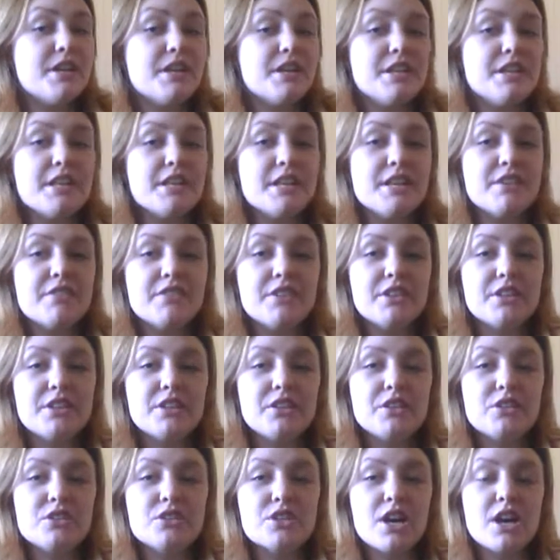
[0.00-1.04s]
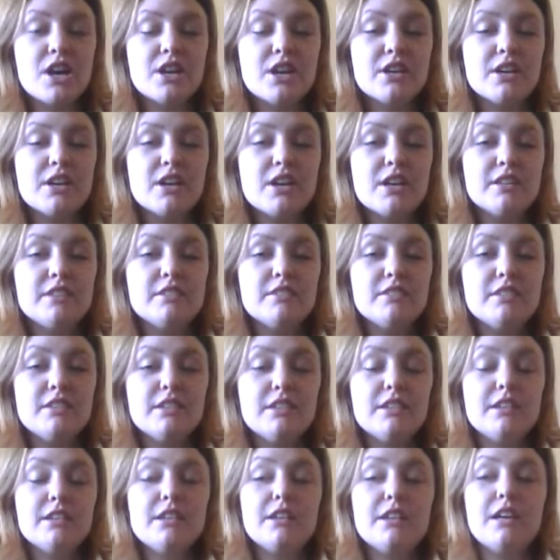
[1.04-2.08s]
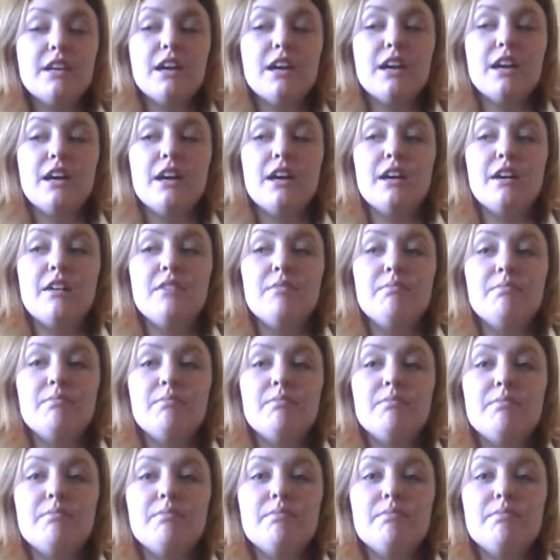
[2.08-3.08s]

and give a little talk um,